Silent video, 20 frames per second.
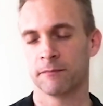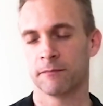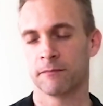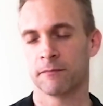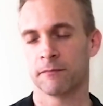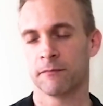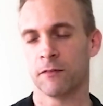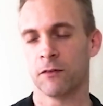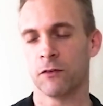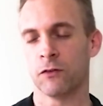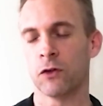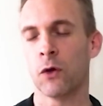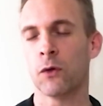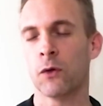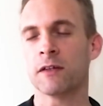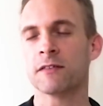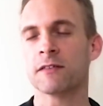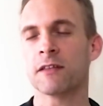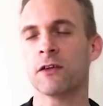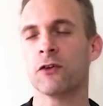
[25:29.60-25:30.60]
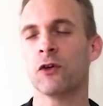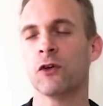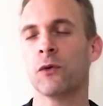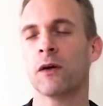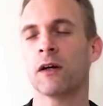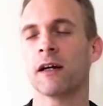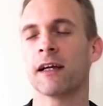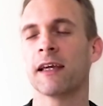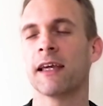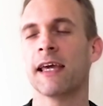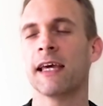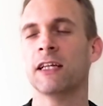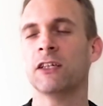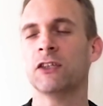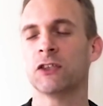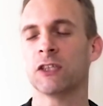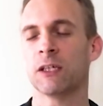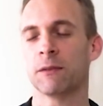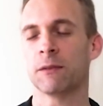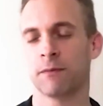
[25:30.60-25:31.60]
Notice that you are a
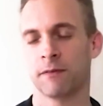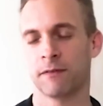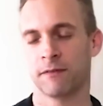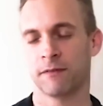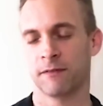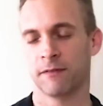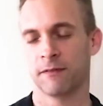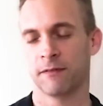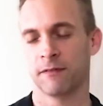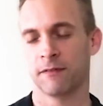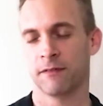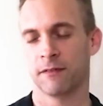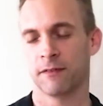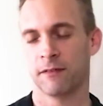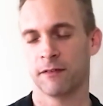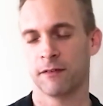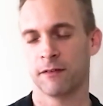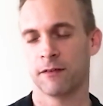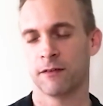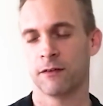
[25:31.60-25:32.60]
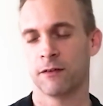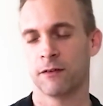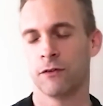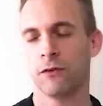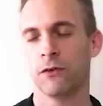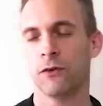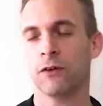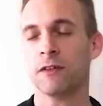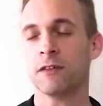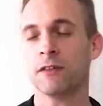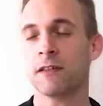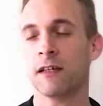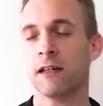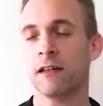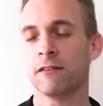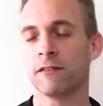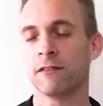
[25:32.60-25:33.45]
kinship to yourself.